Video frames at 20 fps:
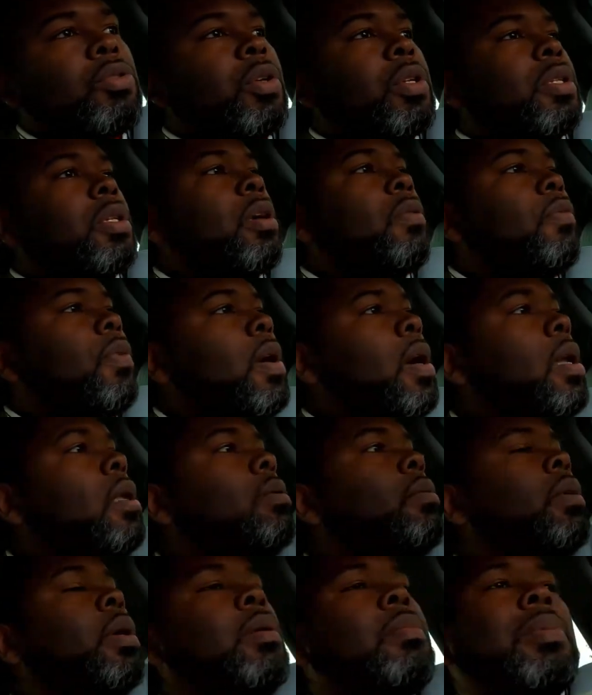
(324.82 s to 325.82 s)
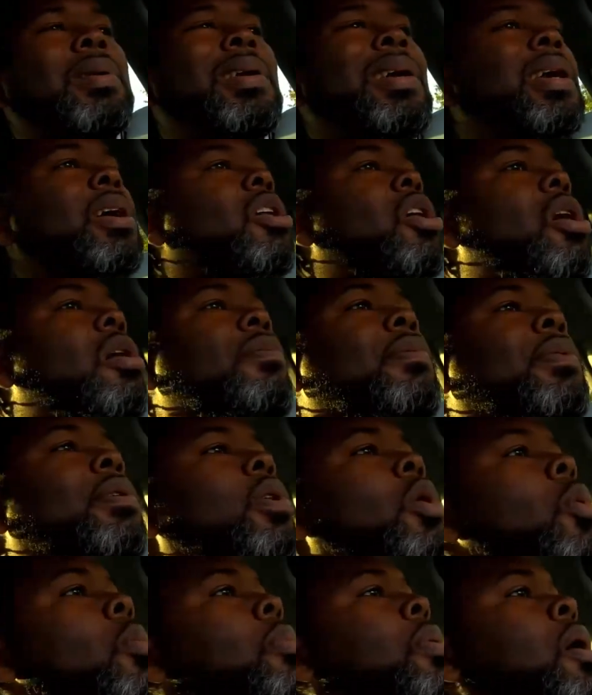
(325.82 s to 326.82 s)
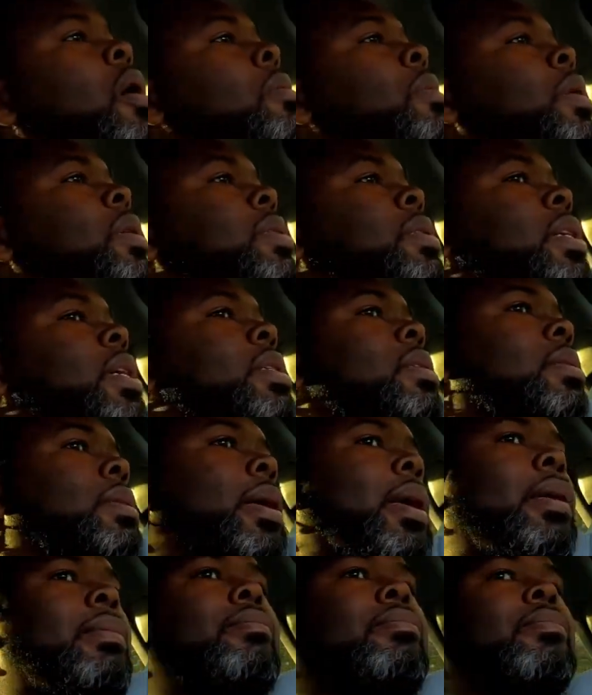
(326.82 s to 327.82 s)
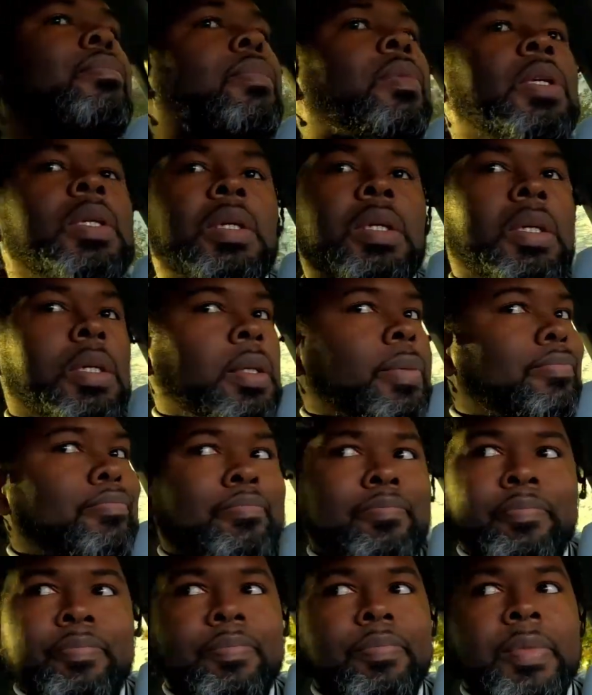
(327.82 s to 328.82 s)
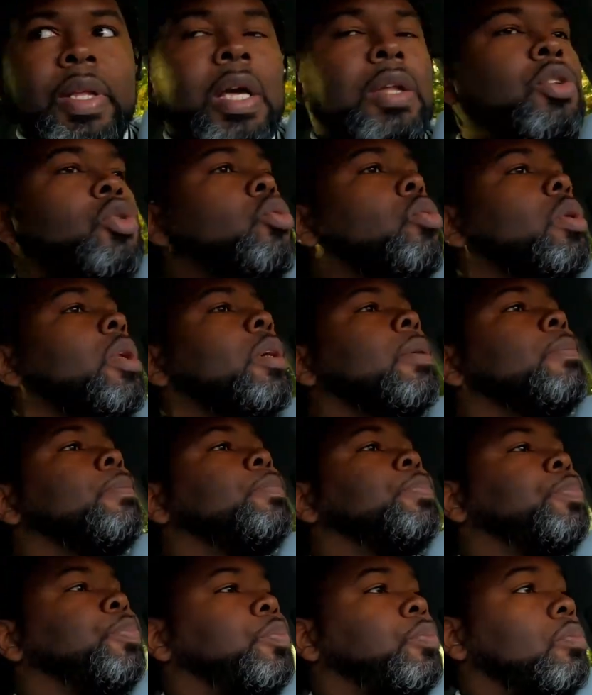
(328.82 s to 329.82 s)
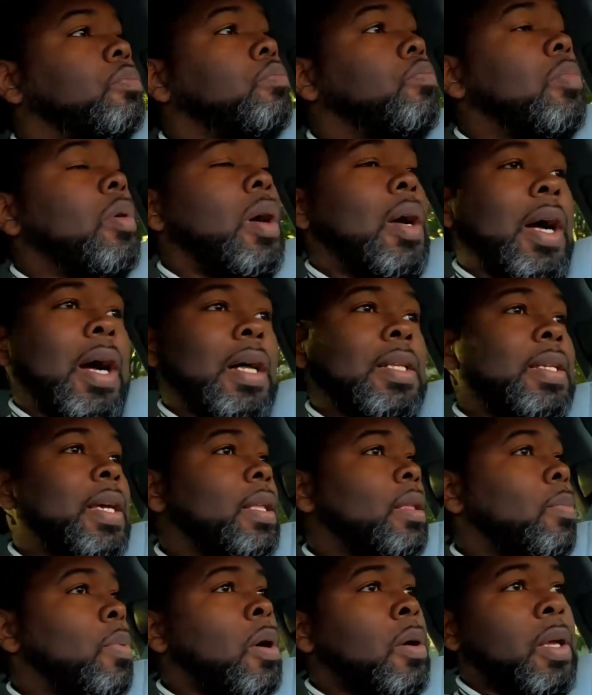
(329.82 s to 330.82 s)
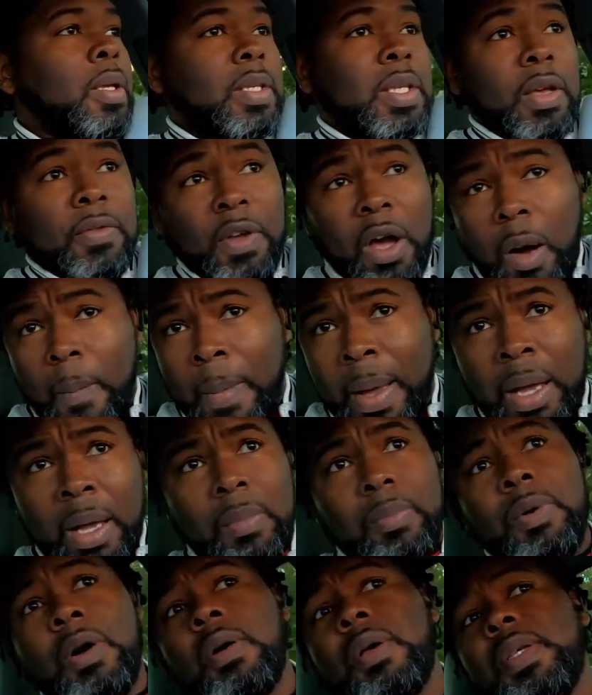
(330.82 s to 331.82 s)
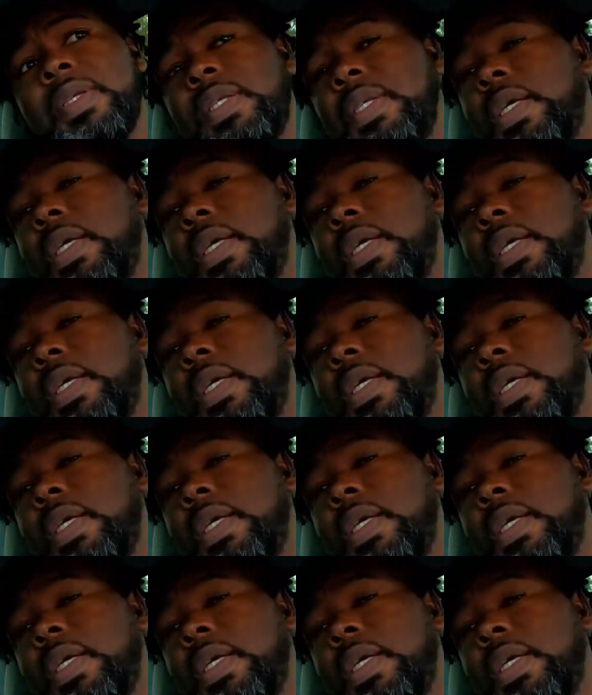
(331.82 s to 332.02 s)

dress up for Halloween, but I ain't carving no pumpkins. That's like not doing it. I'll take the pumpkin seed. If y'all making pumpkin